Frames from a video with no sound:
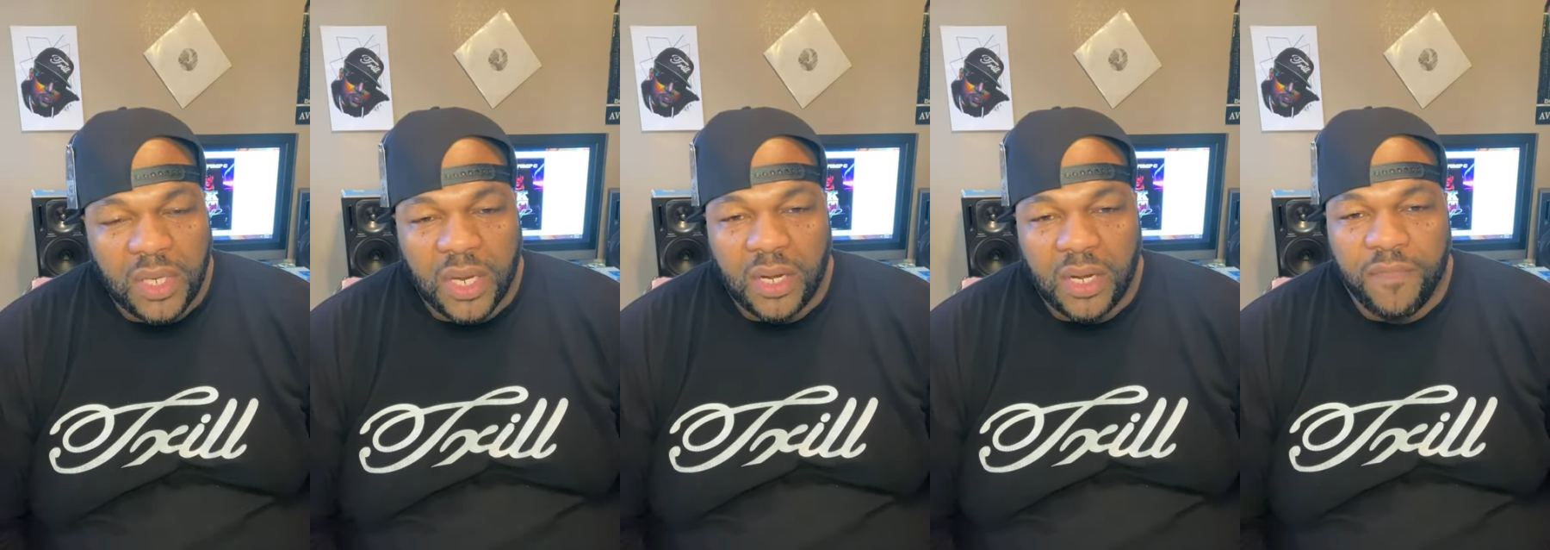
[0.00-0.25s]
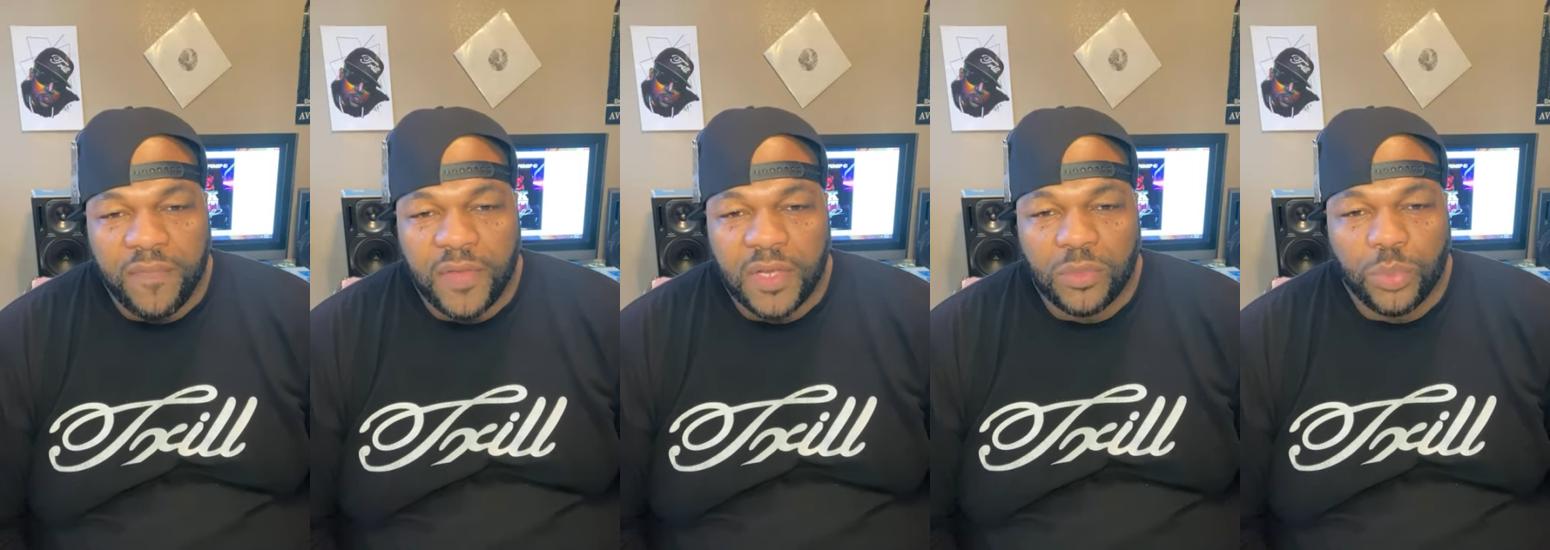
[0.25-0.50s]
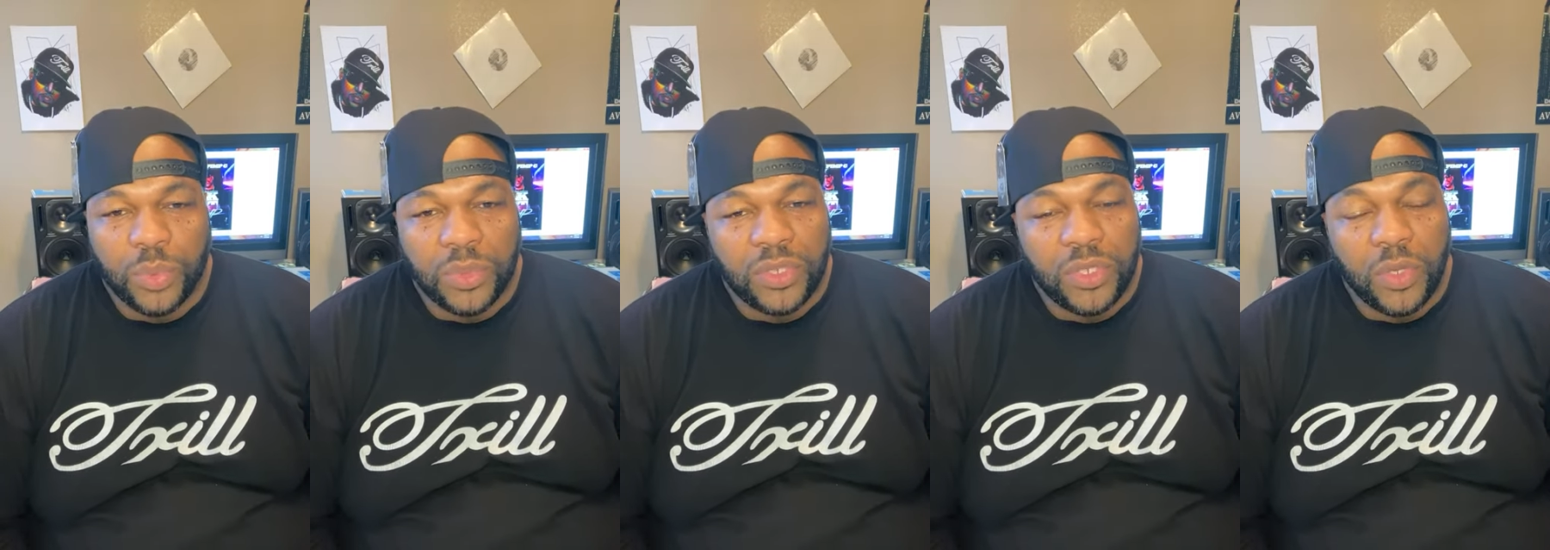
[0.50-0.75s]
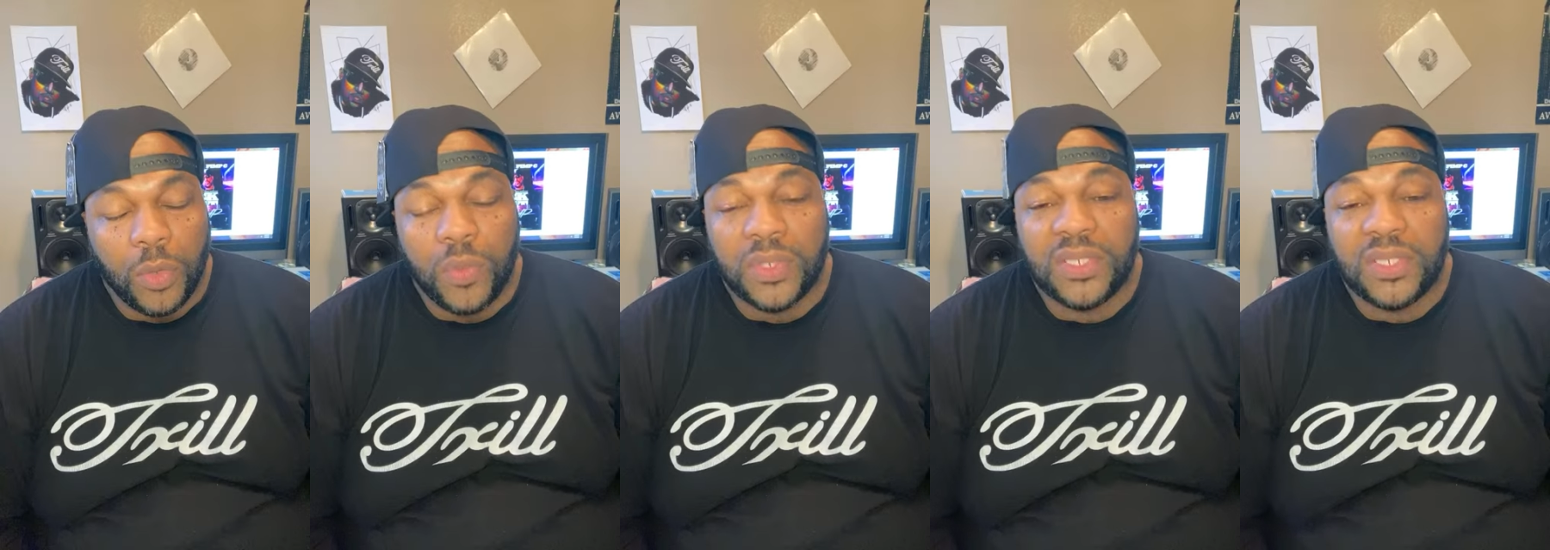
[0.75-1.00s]
individuals
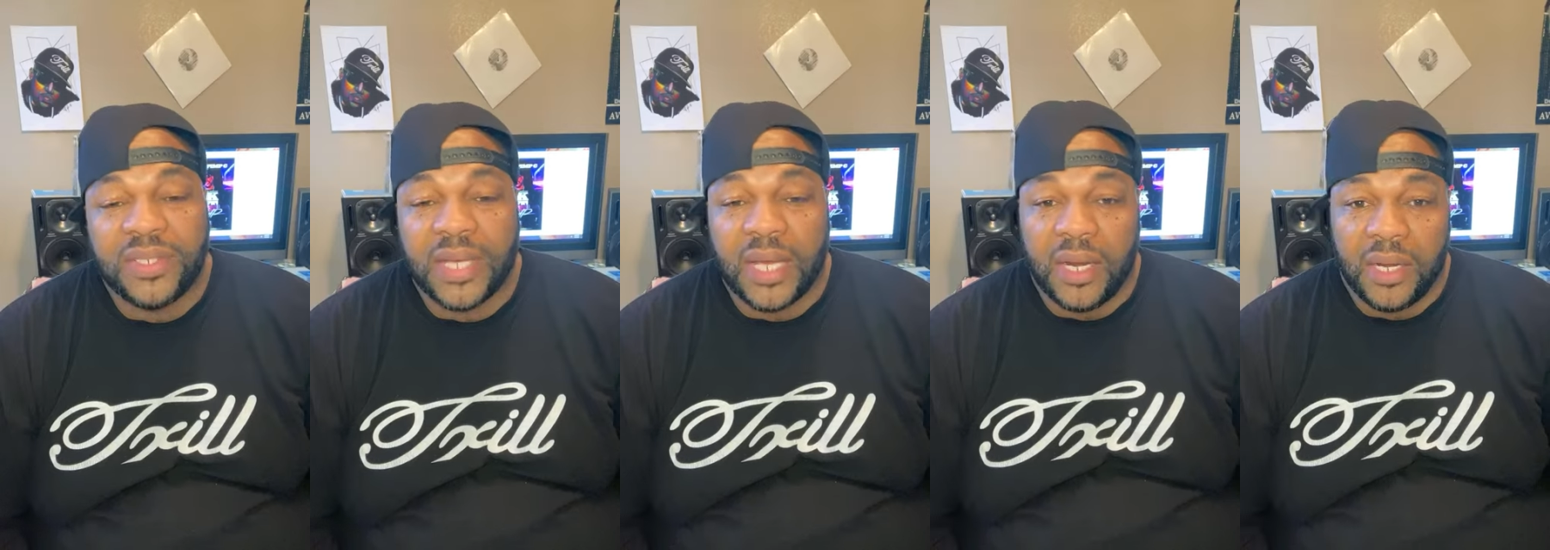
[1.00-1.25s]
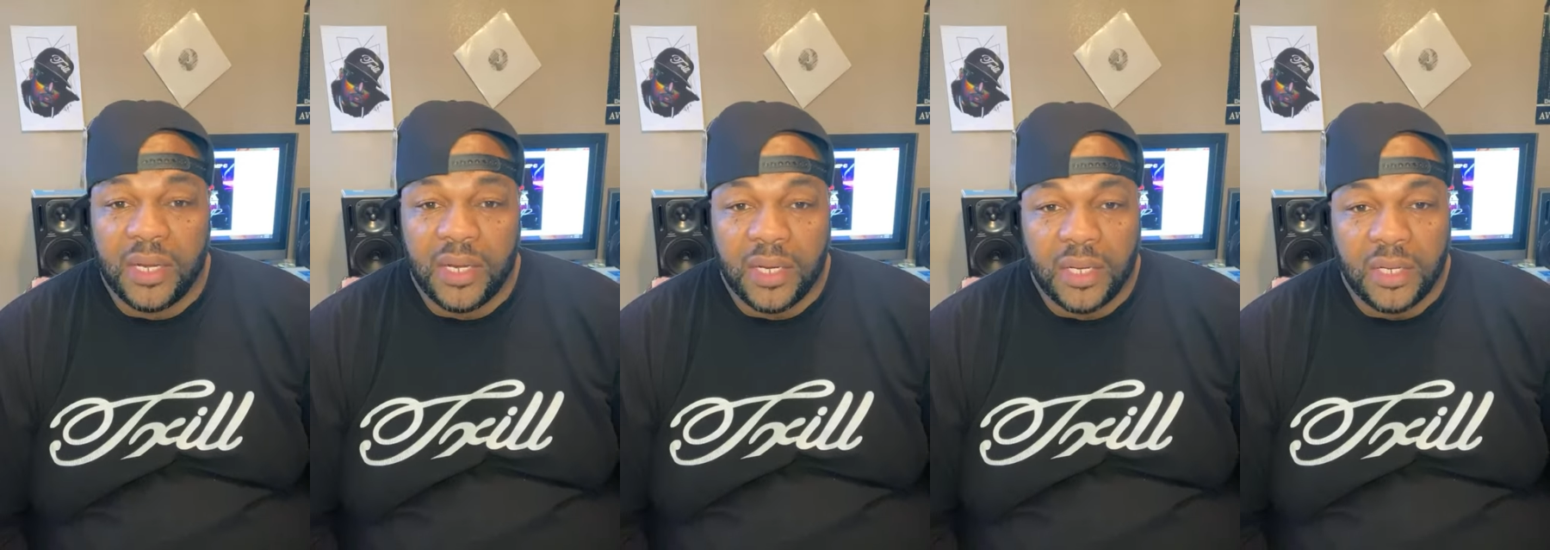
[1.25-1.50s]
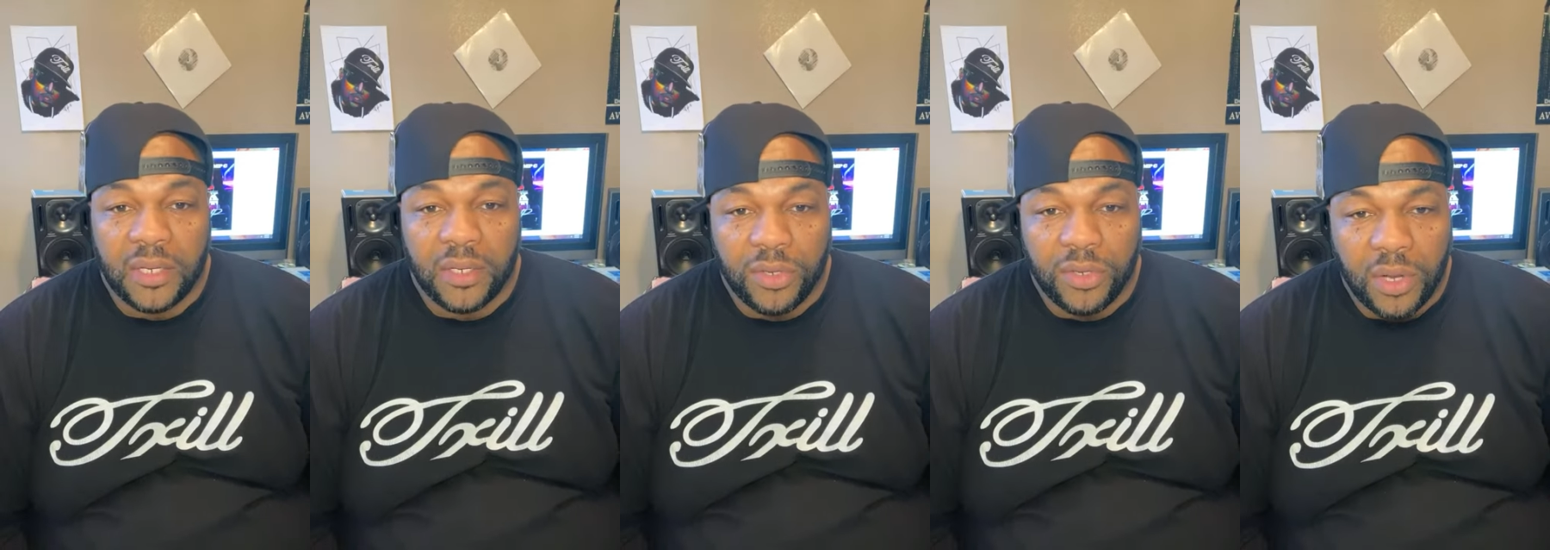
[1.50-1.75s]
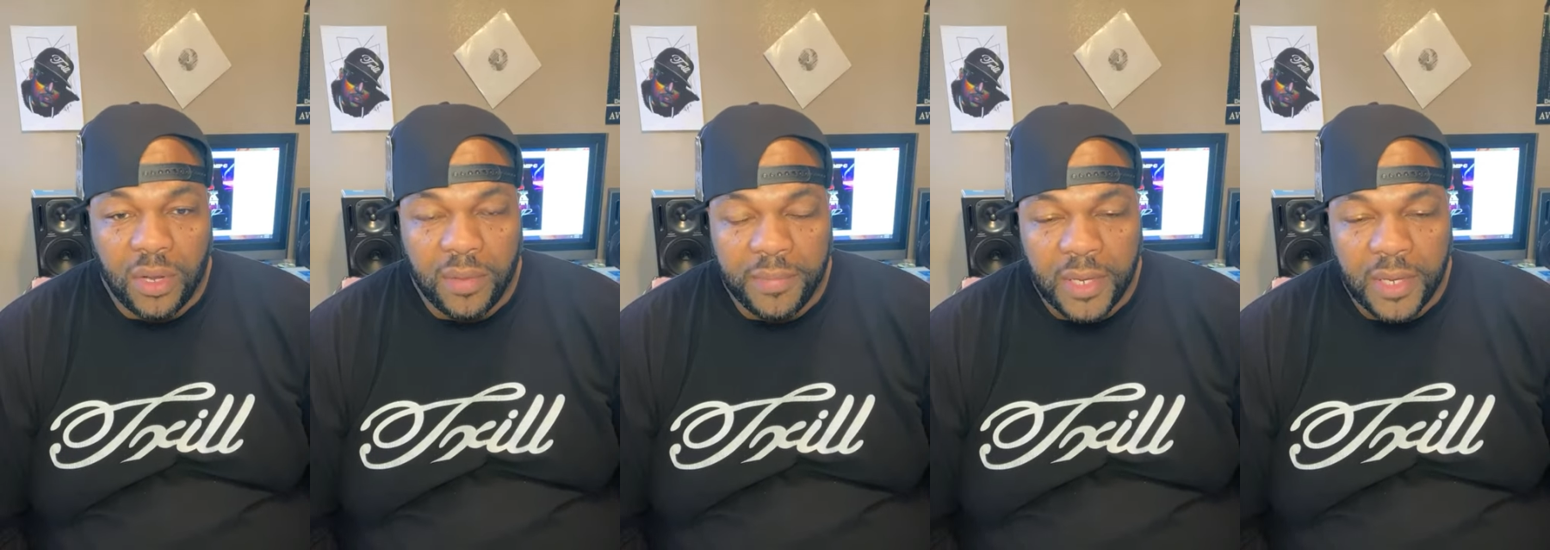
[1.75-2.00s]
who was selling it, you
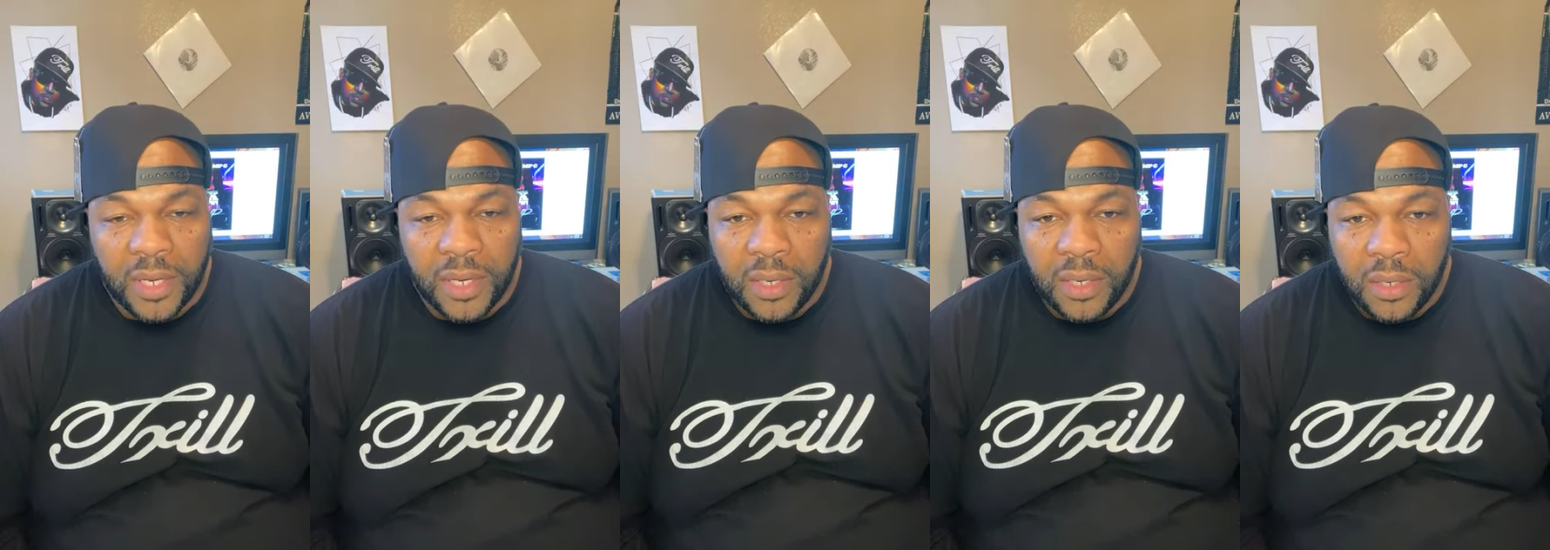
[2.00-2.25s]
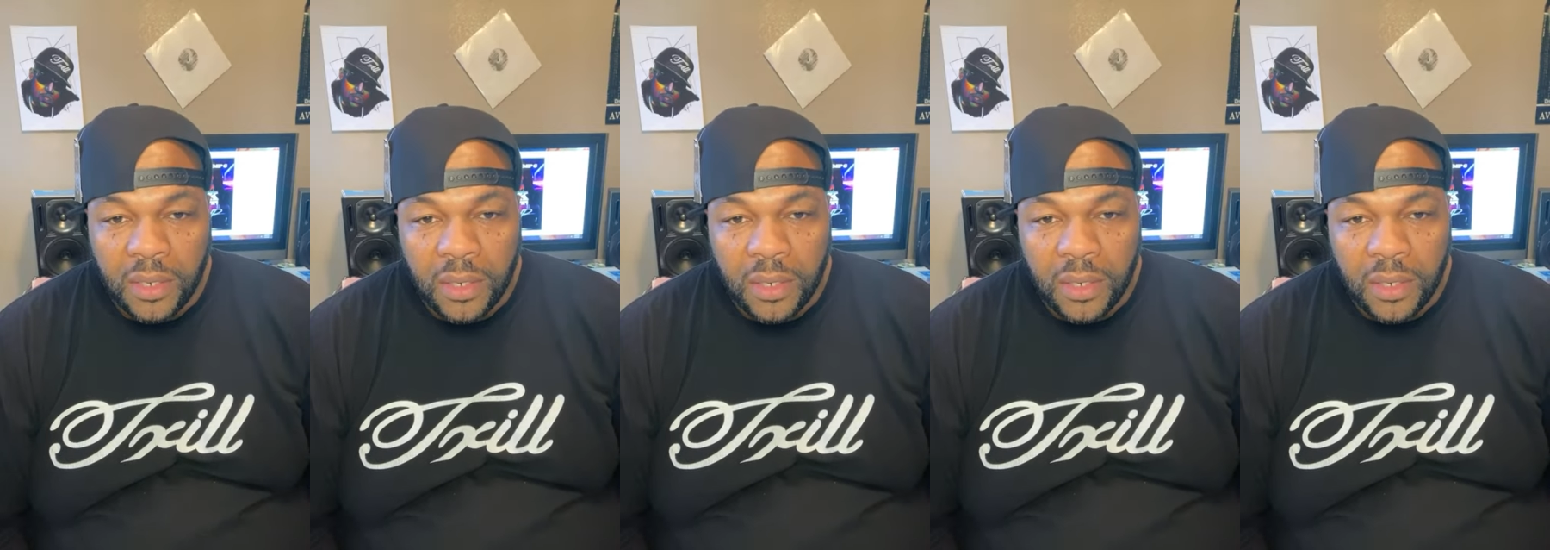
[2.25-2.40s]
know what I mean?